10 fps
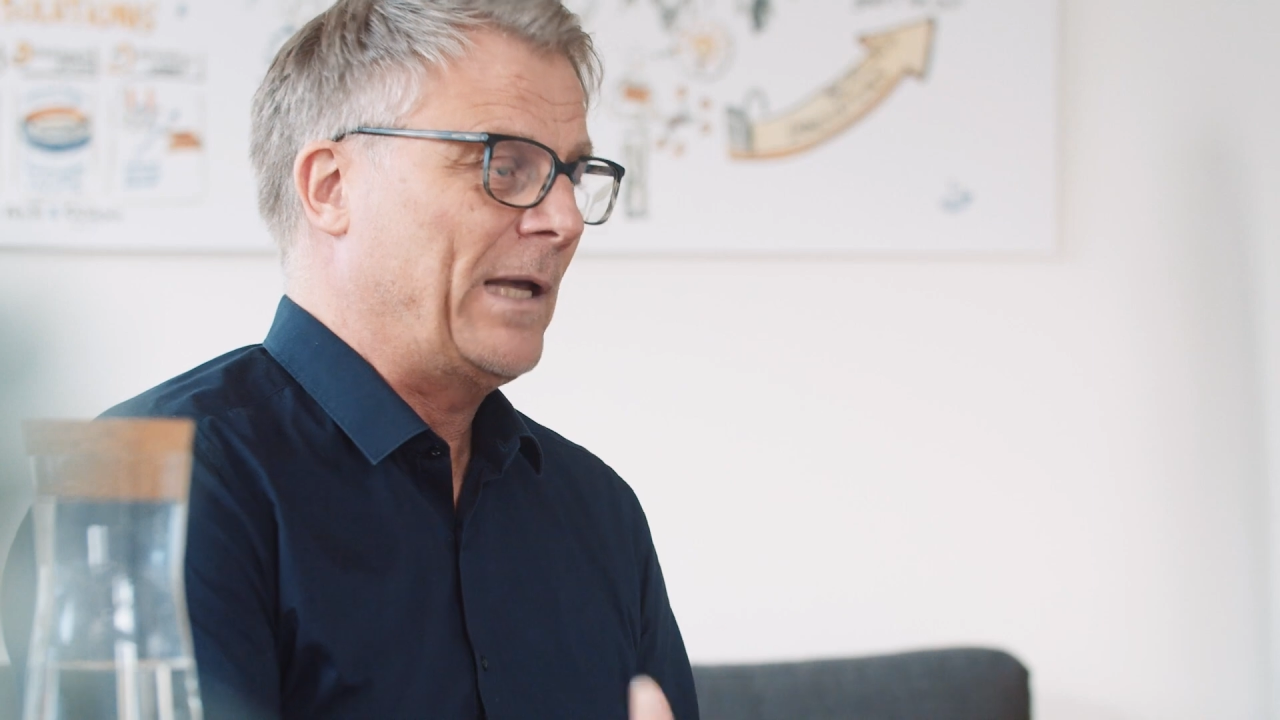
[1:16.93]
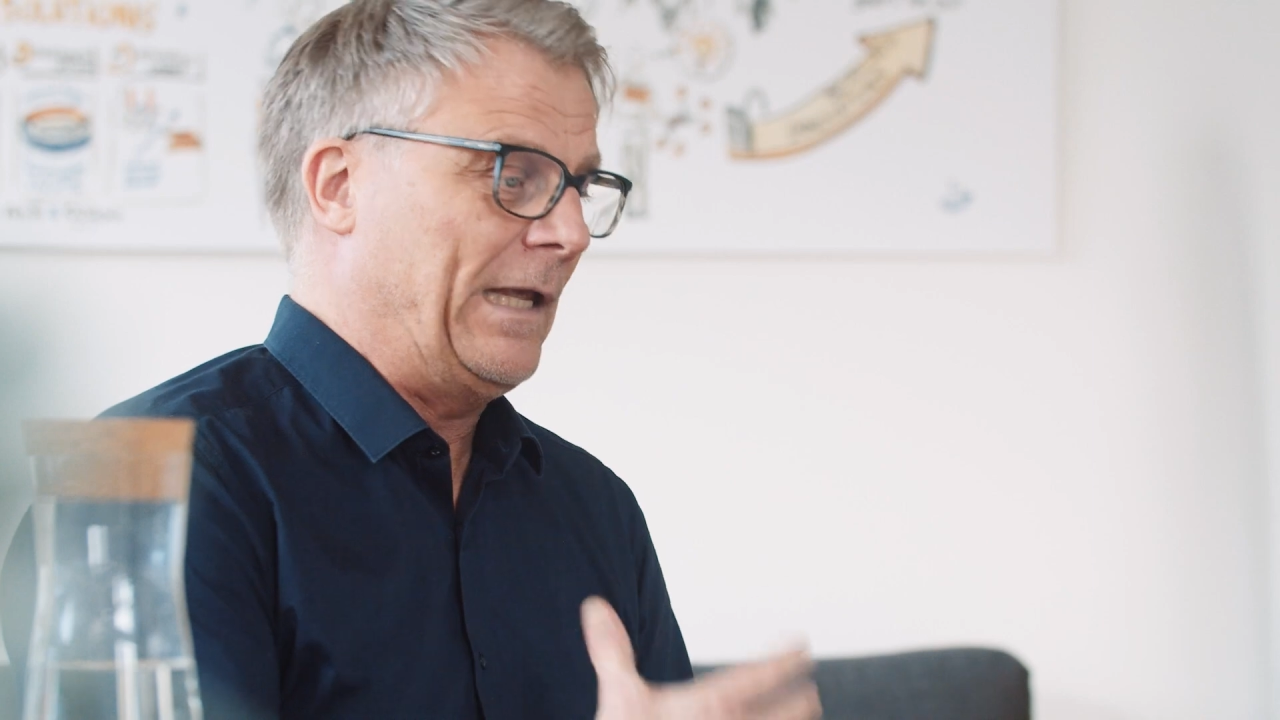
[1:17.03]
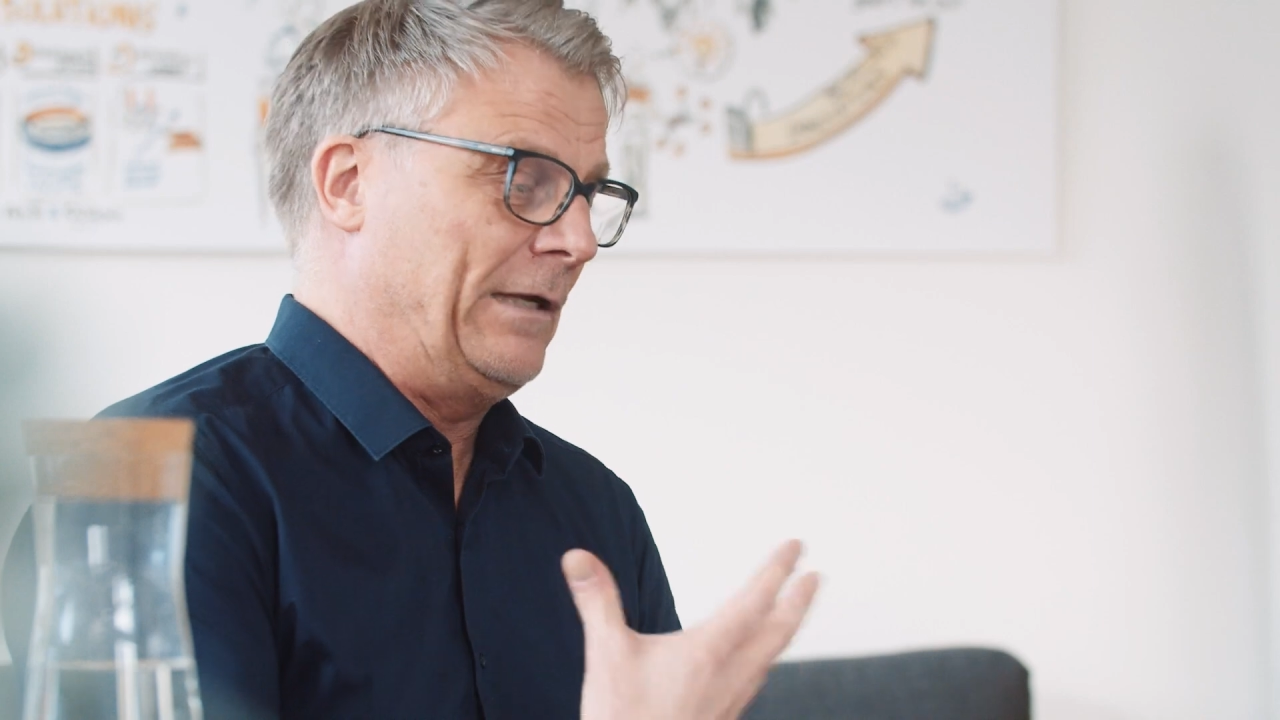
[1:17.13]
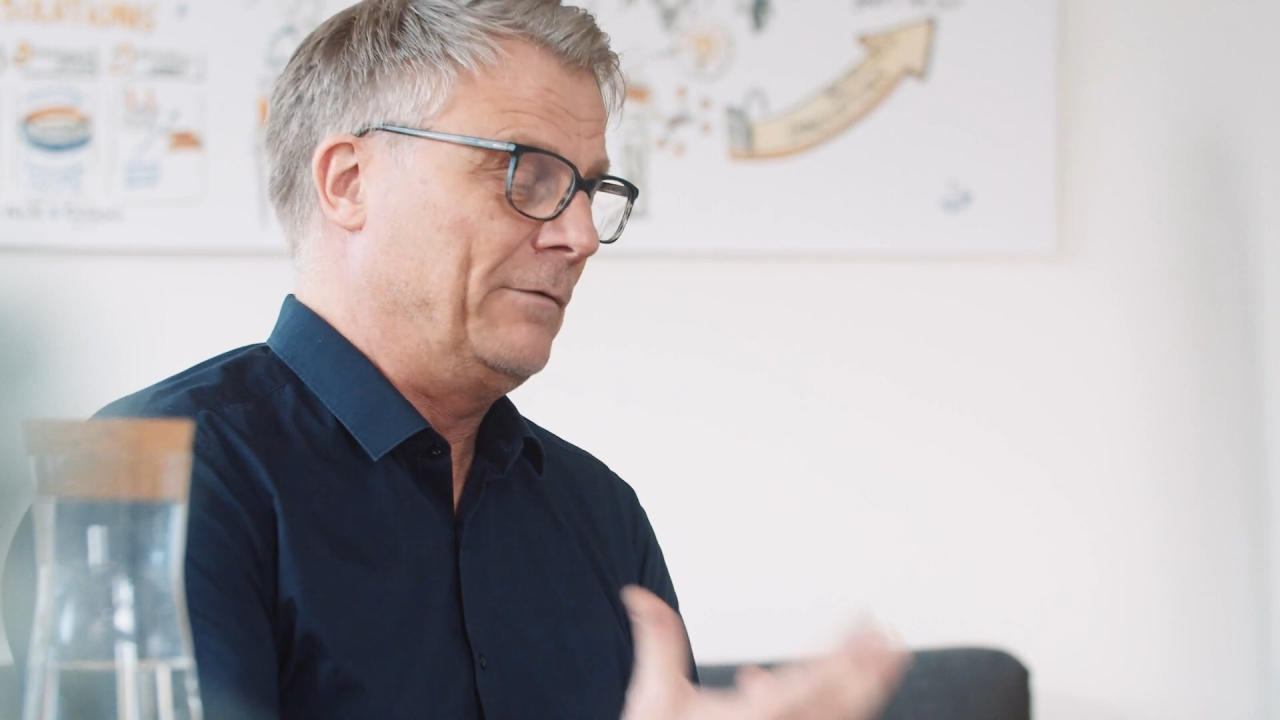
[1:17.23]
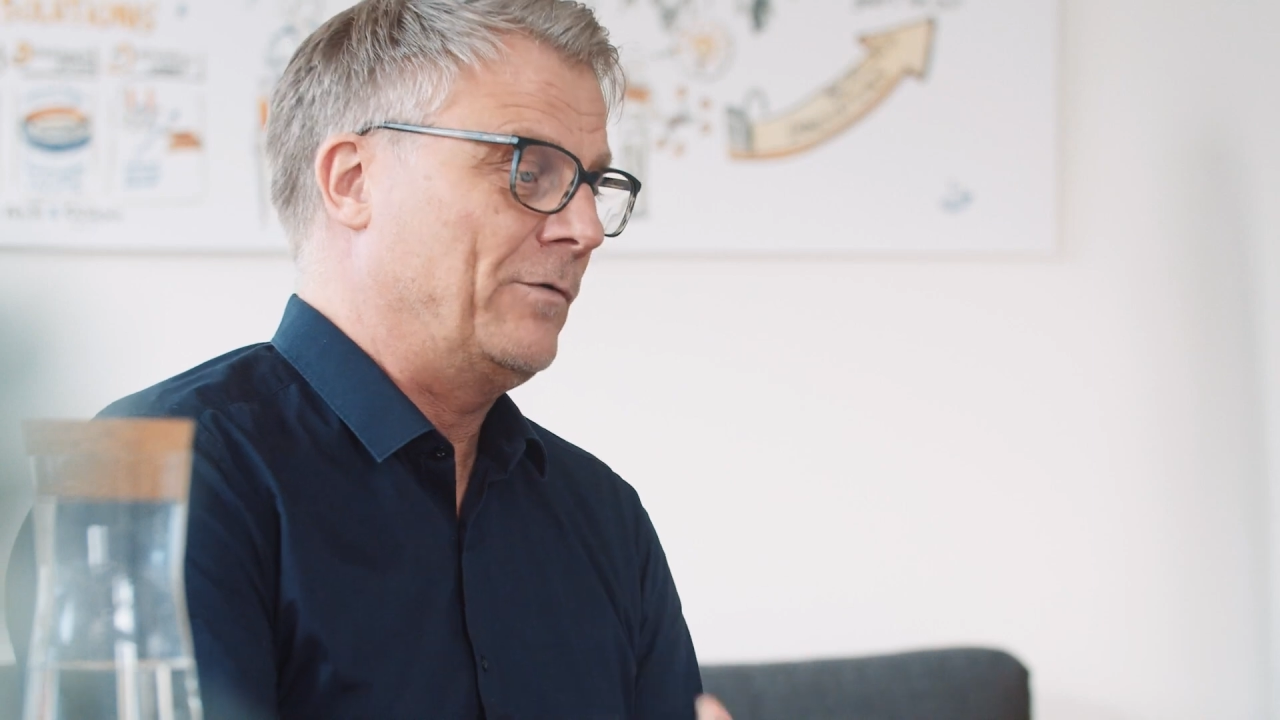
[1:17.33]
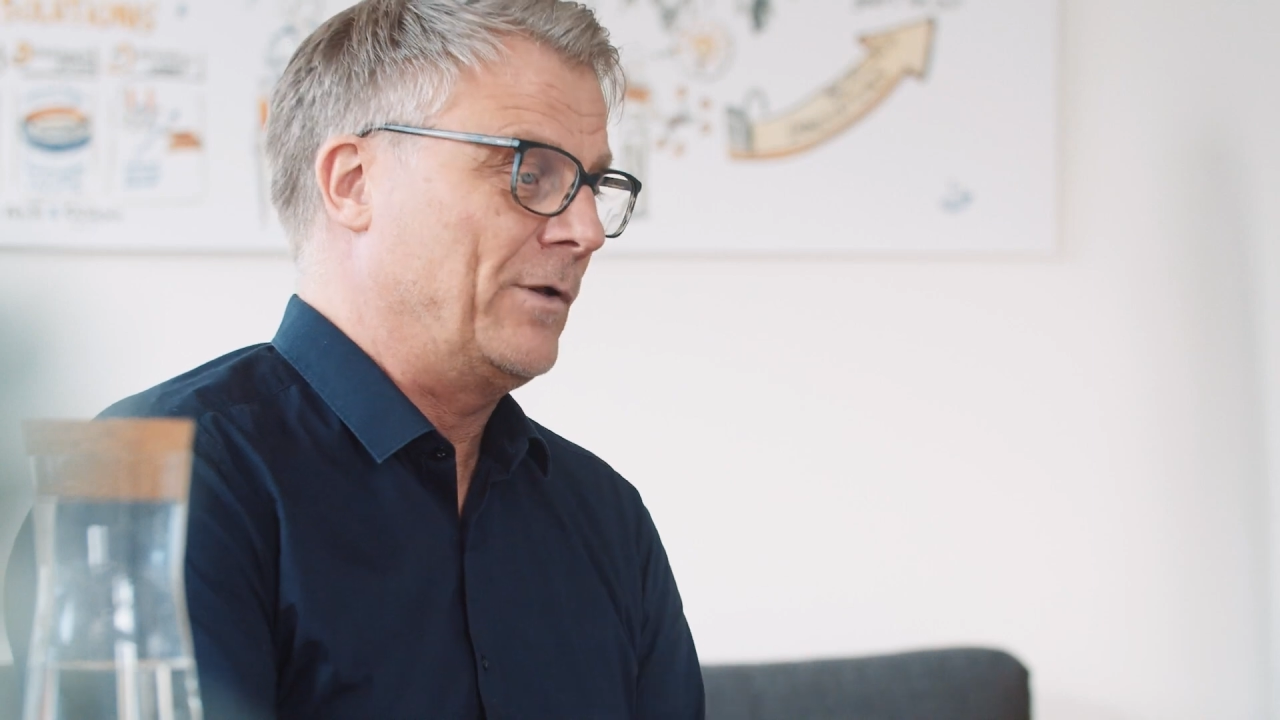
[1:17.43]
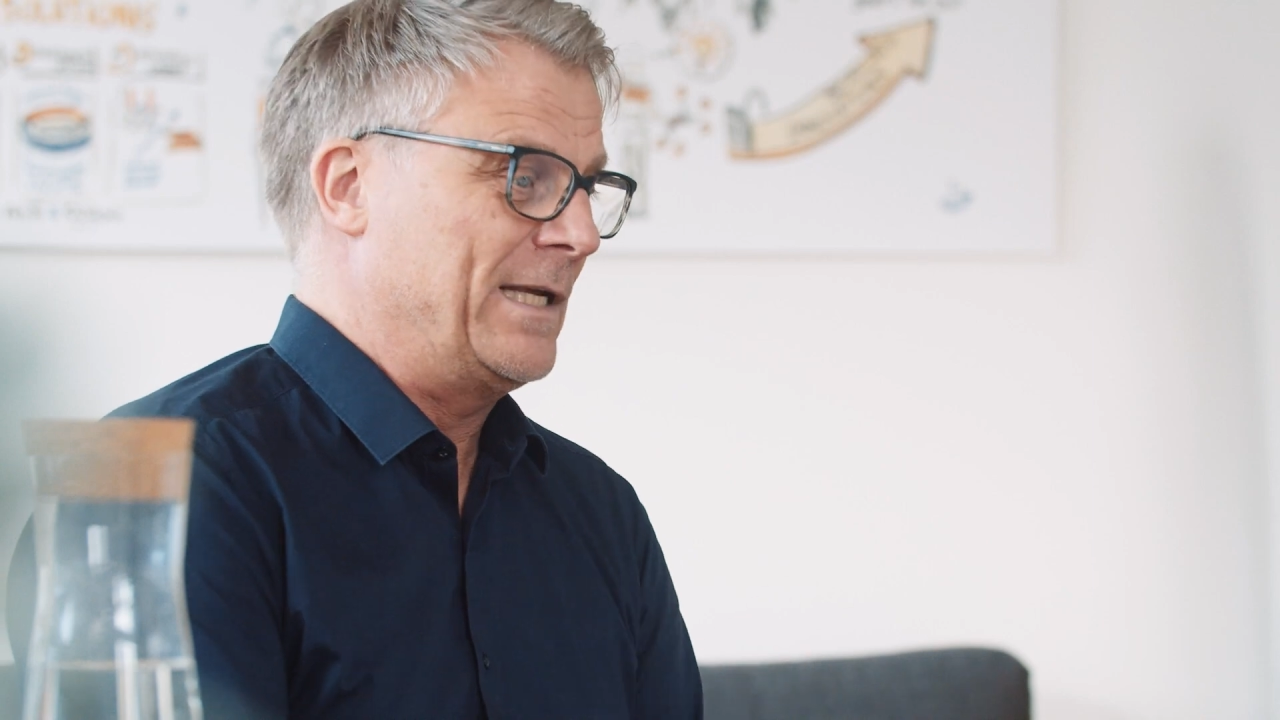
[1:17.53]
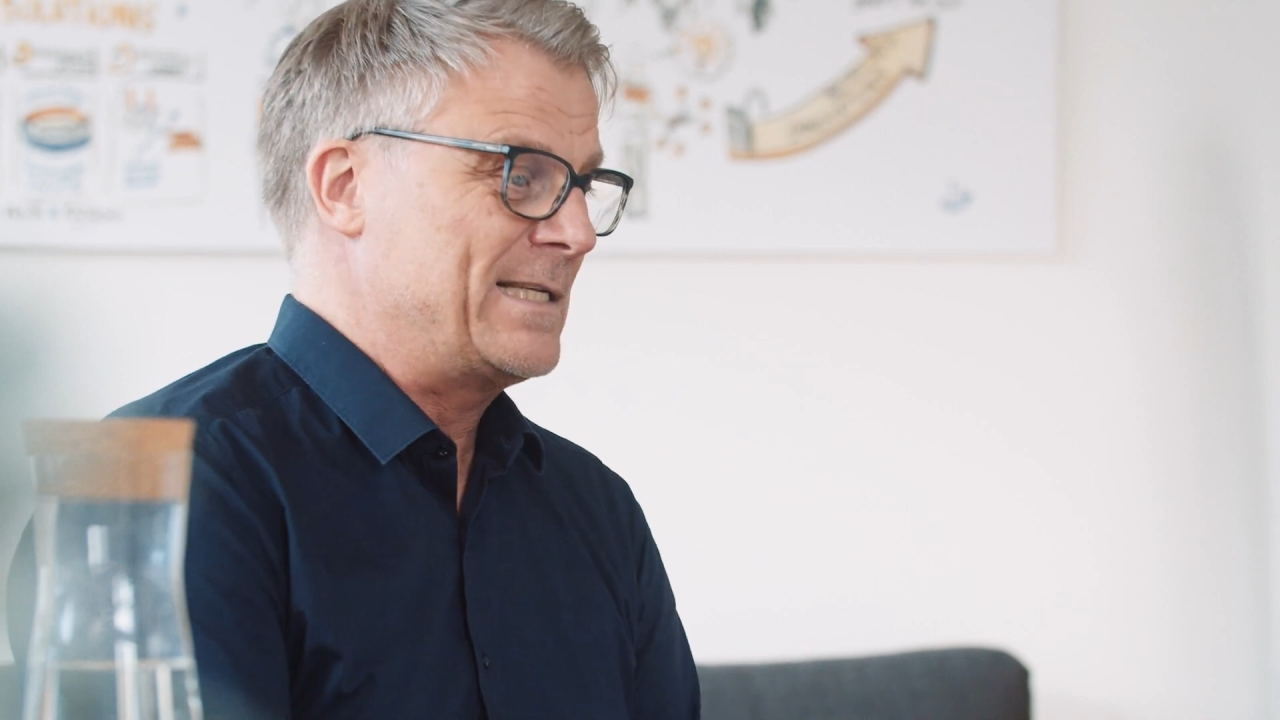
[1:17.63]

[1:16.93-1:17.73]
paying for the